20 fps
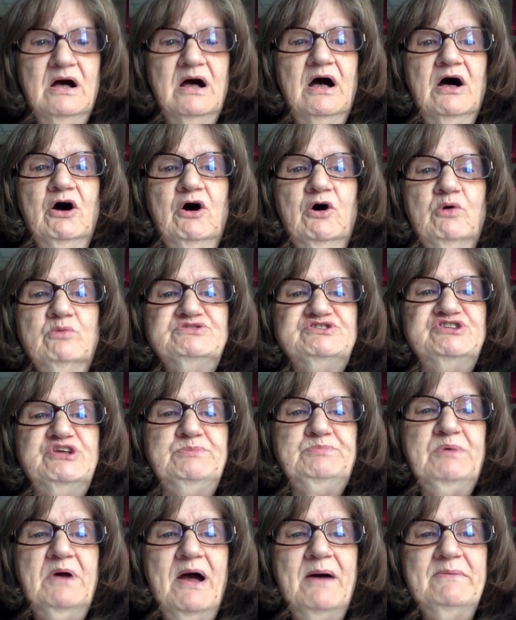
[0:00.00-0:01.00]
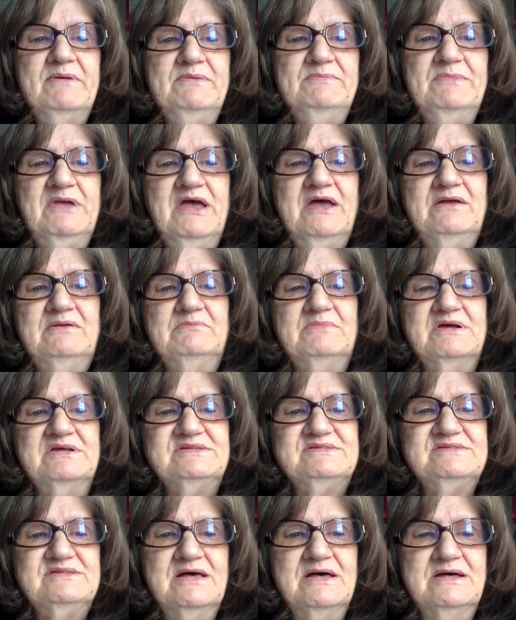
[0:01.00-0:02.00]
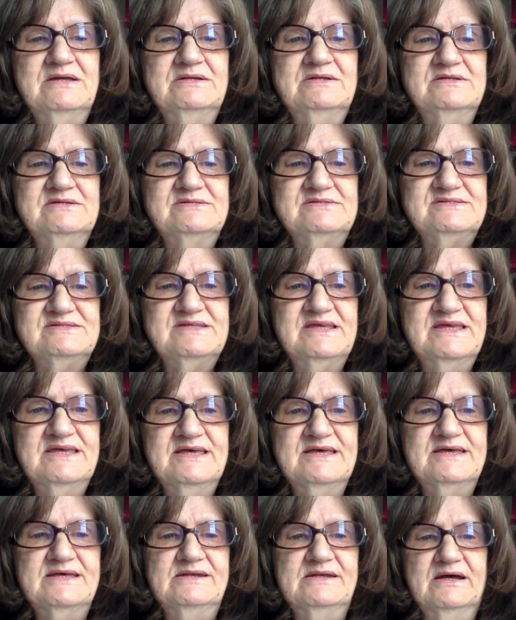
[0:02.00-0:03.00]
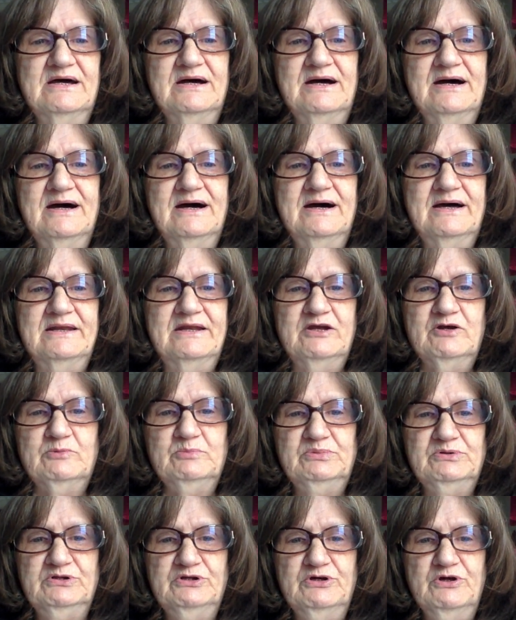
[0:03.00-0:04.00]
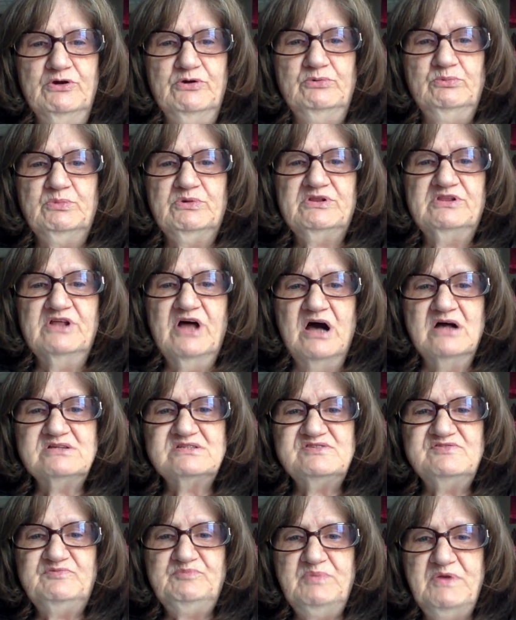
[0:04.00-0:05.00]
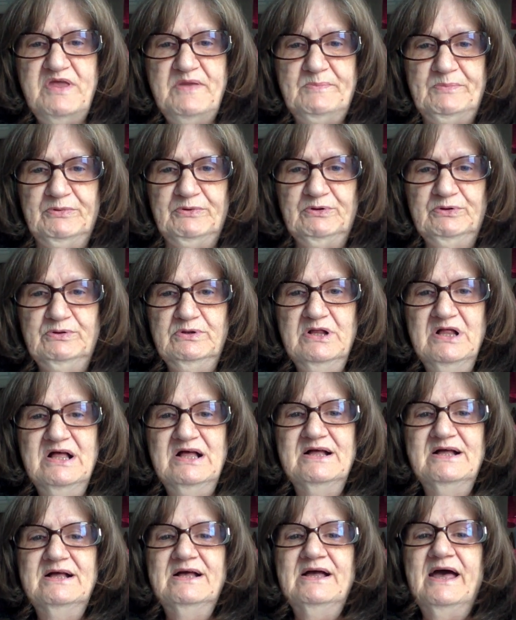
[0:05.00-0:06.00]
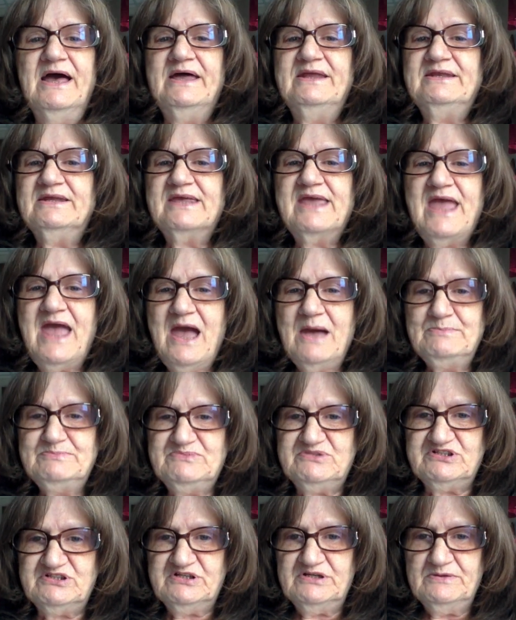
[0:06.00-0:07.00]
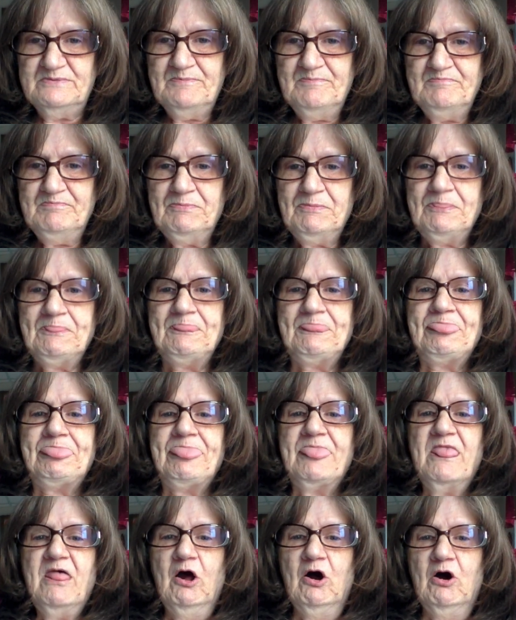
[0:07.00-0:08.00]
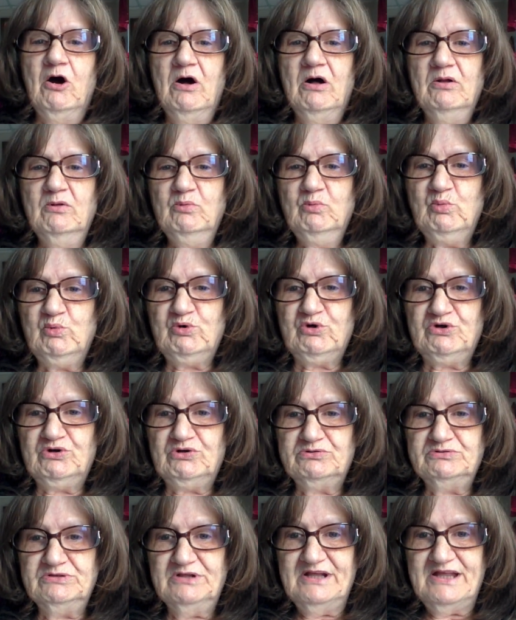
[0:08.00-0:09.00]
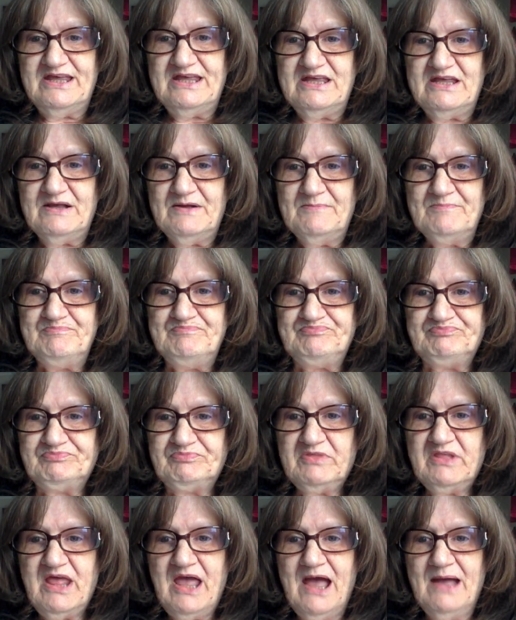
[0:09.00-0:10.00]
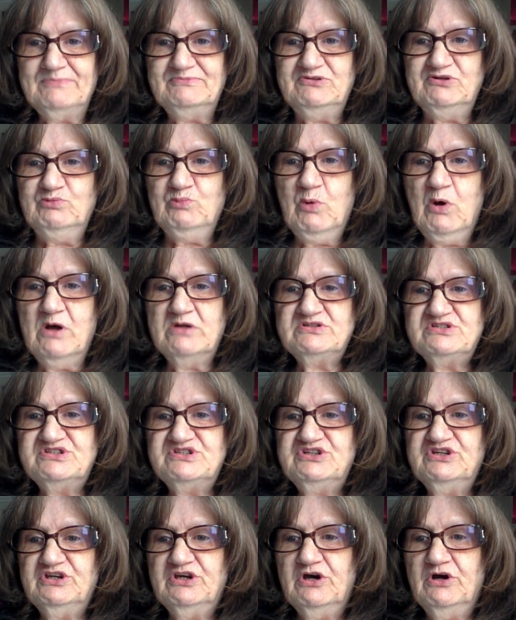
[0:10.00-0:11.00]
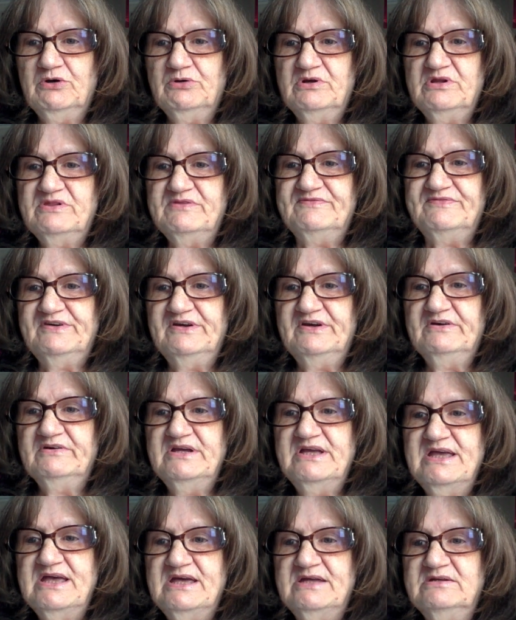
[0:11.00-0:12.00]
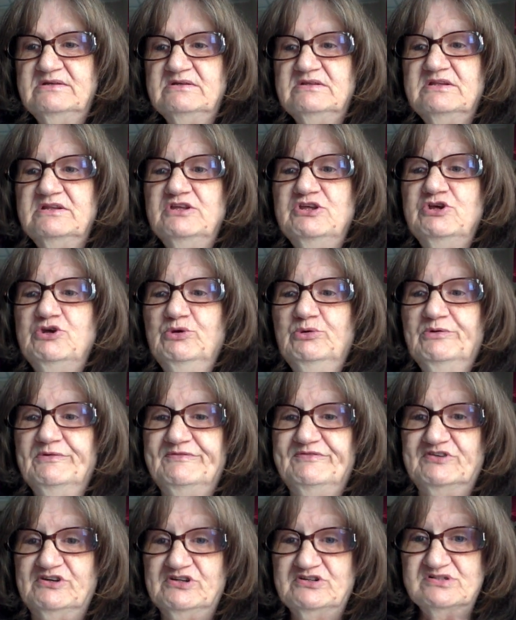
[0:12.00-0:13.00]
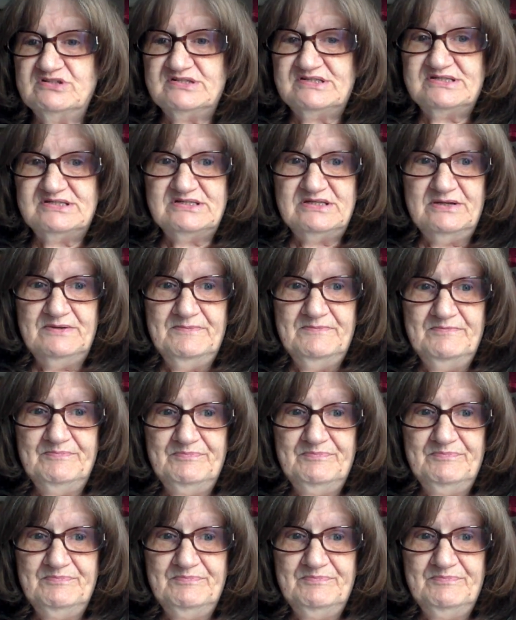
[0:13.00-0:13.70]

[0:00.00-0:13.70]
Oh, she probably meant my son is in a hot air balloon with lots of people and a captain, all worldly. Captain wants to go to the very end of the universe,